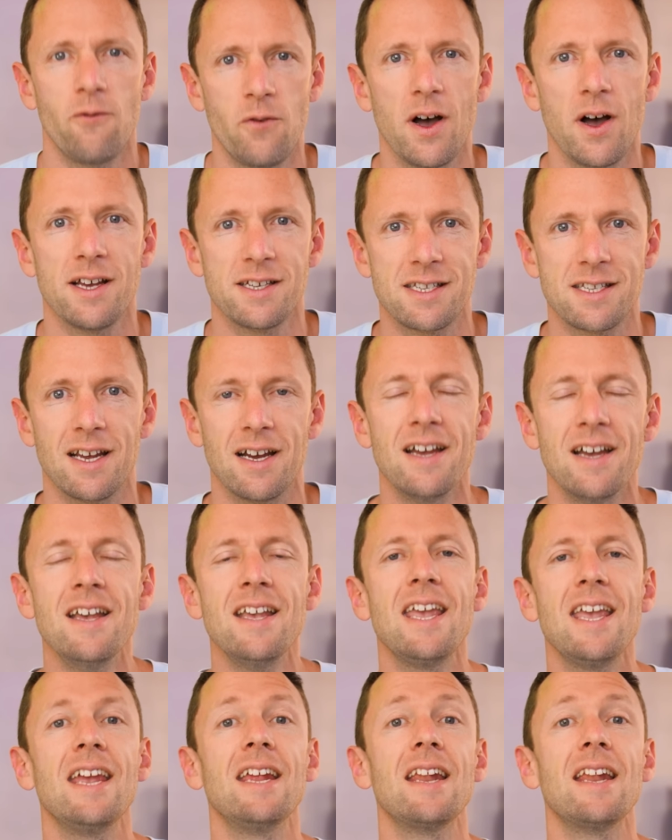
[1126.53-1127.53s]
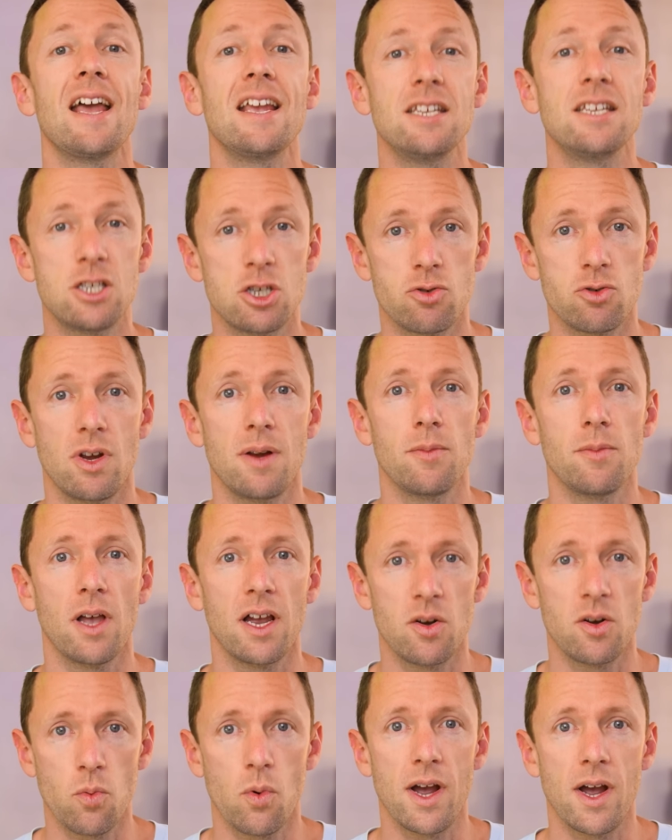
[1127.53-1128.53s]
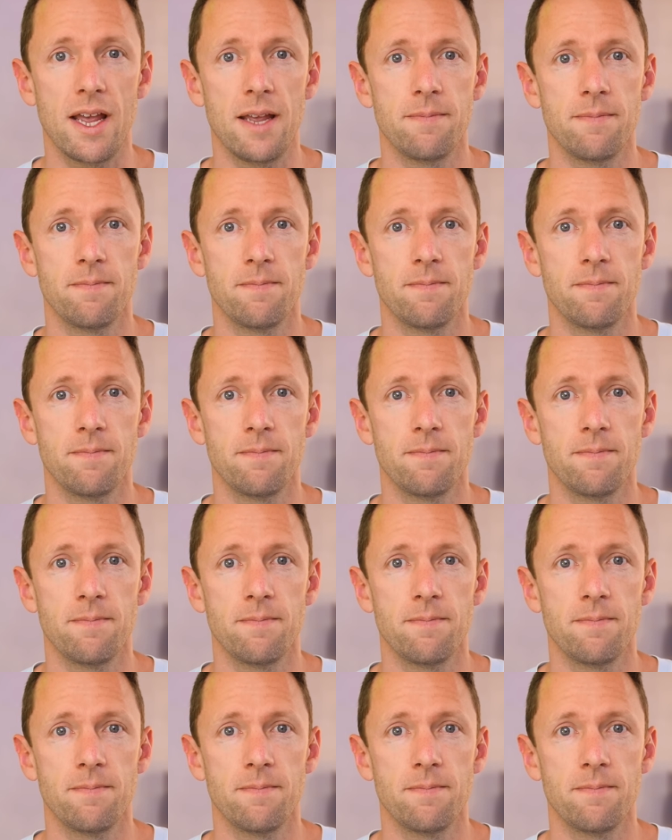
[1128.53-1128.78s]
faster in a streamlined way.